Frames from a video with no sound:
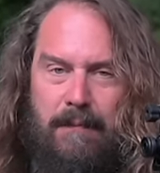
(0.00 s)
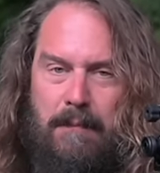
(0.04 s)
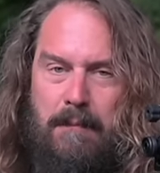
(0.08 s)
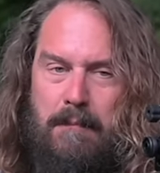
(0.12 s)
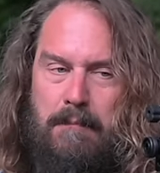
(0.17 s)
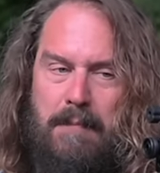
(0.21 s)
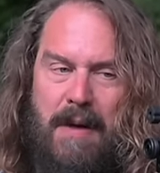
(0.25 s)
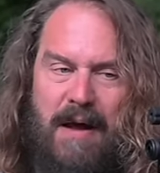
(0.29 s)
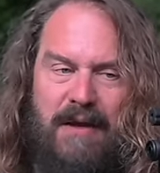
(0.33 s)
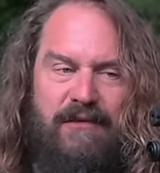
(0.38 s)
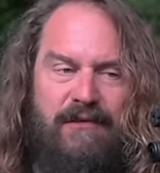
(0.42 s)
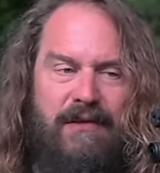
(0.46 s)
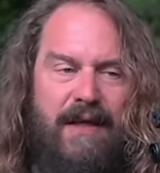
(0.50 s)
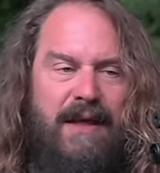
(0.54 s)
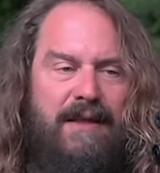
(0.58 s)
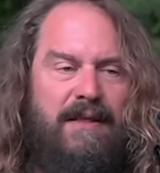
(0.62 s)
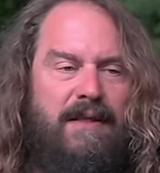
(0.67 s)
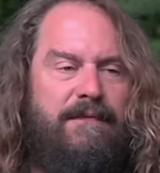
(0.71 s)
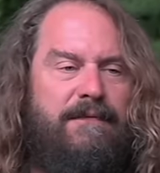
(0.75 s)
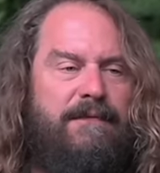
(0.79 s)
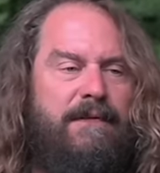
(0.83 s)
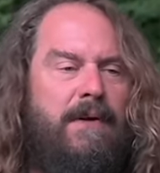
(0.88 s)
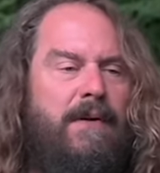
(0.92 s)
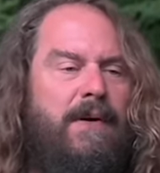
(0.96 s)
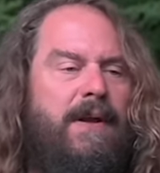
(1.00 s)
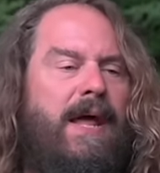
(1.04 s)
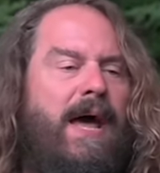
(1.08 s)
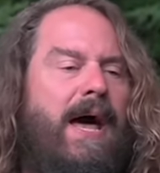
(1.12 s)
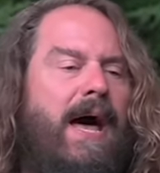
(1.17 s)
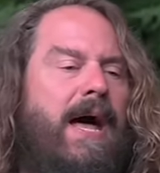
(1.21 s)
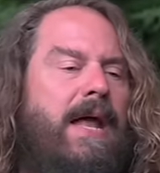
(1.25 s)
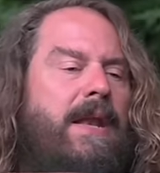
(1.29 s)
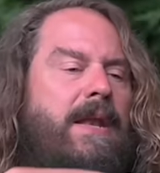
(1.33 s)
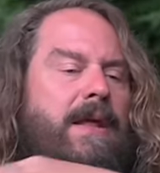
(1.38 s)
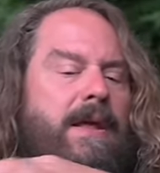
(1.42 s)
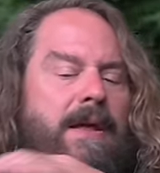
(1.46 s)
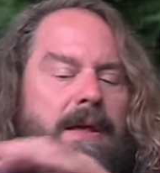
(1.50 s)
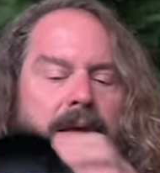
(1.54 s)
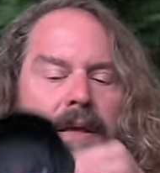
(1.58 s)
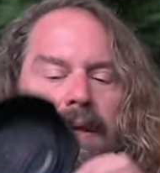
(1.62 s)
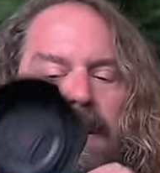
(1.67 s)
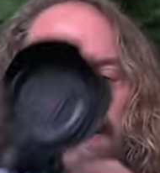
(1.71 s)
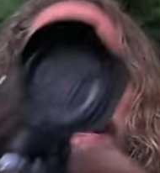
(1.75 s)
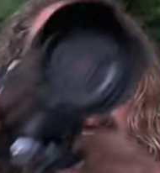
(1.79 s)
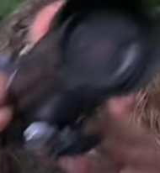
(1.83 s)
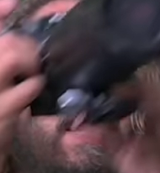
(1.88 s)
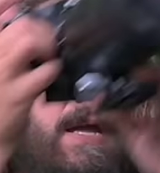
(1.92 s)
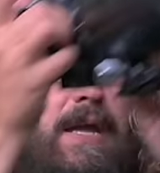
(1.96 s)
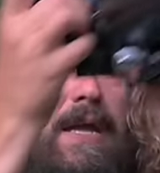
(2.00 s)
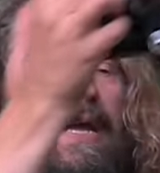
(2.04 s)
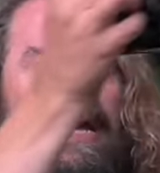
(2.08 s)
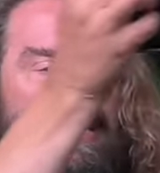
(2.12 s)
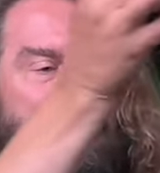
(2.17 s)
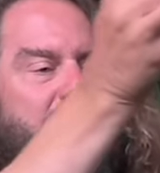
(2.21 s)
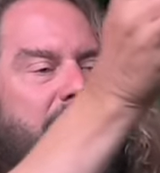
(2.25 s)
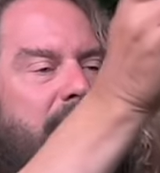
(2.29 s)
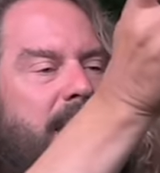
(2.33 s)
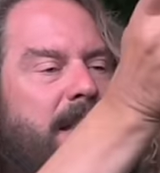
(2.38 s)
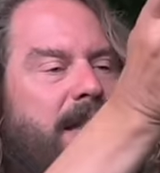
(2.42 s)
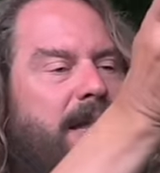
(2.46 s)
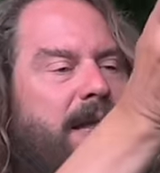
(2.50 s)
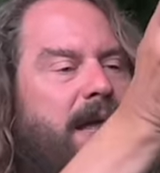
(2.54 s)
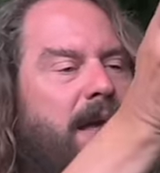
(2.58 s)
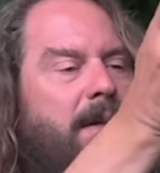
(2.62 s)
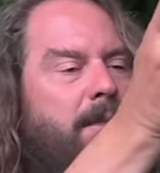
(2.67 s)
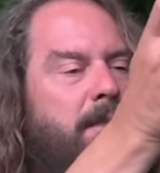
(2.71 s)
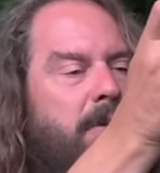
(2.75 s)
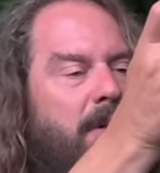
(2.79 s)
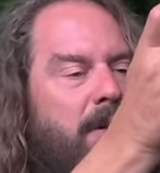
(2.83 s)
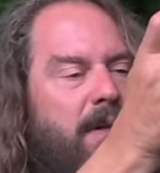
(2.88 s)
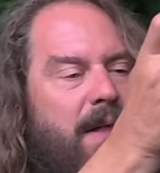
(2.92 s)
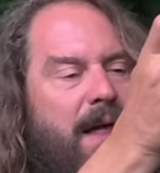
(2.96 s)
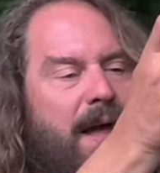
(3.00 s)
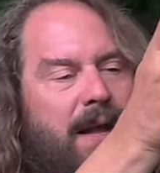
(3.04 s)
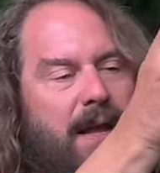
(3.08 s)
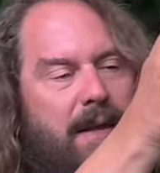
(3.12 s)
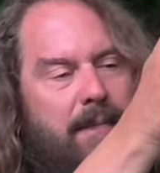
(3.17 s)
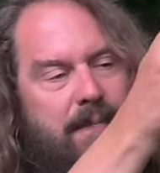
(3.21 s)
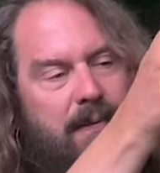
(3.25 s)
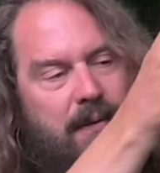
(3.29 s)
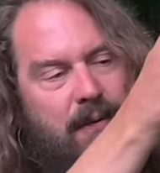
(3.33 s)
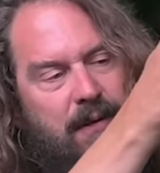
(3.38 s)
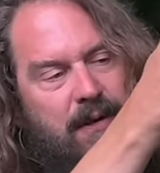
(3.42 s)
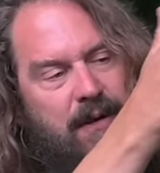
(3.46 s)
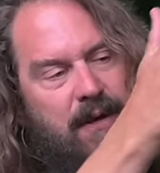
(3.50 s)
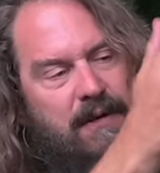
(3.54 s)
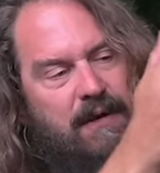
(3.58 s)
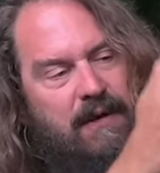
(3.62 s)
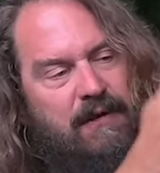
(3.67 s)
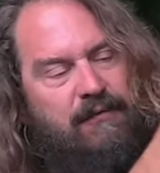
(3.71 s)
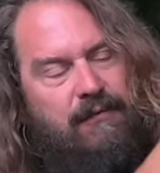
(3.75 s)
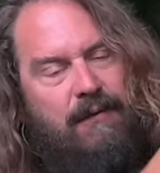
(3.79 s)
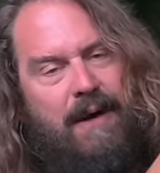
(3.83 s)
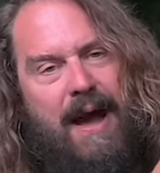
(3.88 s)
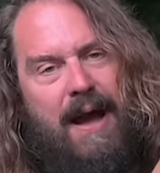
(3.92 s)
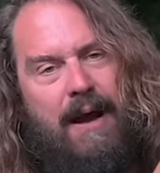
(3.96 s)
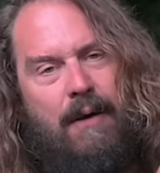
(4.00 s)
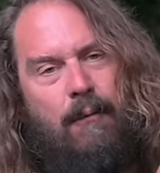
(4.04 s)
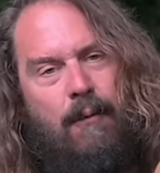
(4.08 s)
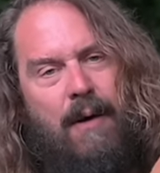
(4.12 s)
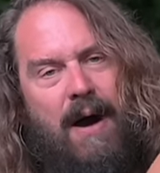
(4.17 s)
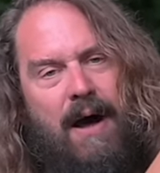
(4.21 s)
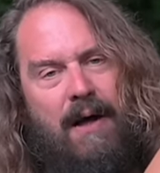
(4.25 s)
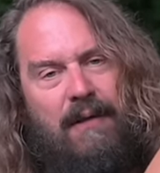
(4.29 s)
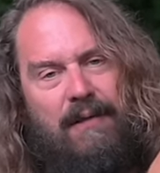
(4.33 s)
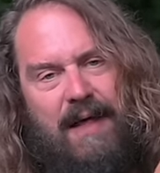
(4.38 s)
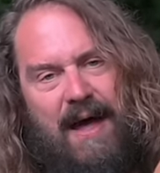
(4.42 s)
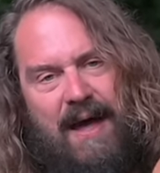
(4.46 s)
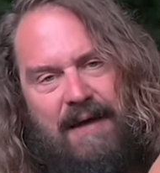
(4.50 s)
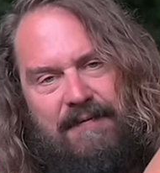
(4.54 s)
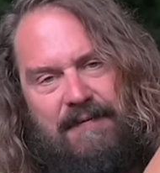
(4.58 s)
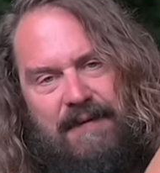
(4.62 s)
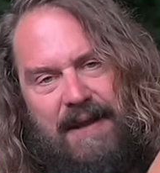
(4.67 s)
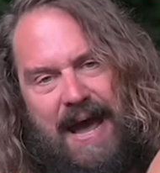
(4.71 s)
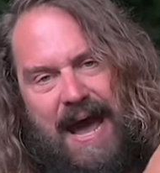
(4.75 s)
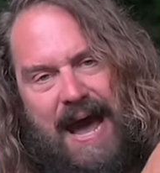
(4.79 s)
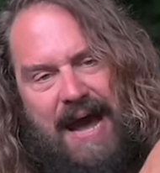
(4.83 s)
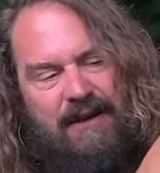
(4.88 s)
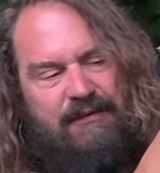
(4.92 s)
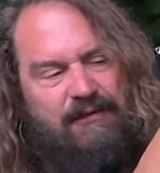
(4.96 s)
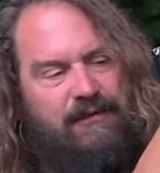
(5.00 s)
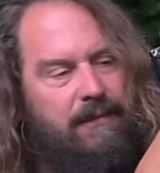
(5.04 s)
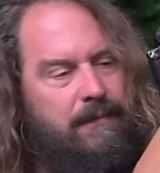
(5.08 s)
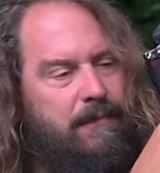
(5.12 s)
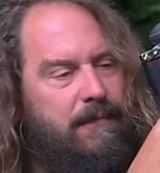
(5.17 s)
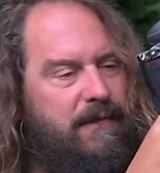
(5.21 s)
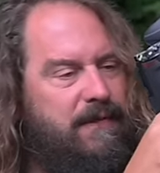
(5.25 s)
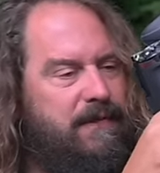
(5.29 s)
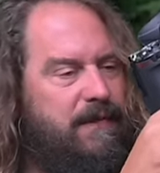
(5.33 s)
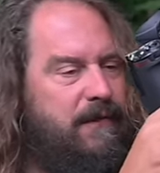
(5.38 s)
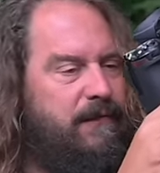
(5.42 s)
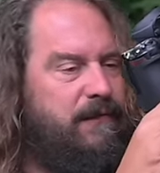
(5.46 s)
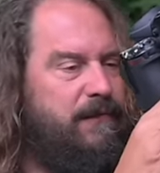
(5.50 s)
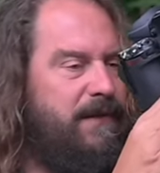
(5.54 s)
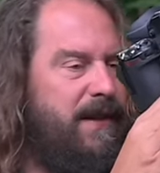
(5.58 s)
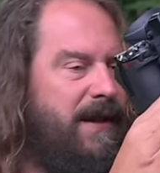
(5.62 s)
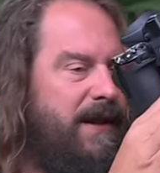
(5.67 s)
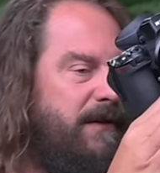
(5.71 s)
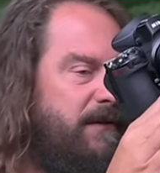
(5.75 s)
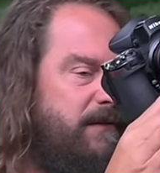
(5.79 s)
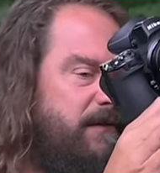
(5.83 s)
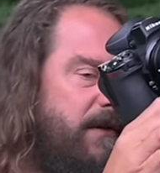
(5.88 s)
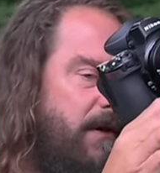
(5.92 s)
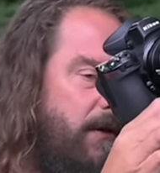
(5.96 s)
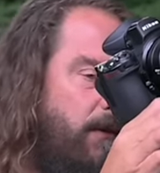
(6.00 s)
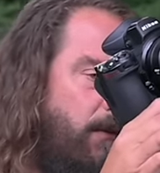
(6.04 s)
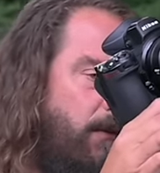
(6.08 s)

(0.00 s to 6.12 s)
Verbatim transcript: much like the fluid head, you get gimbal-like ability to track wildlife in action with this thing. So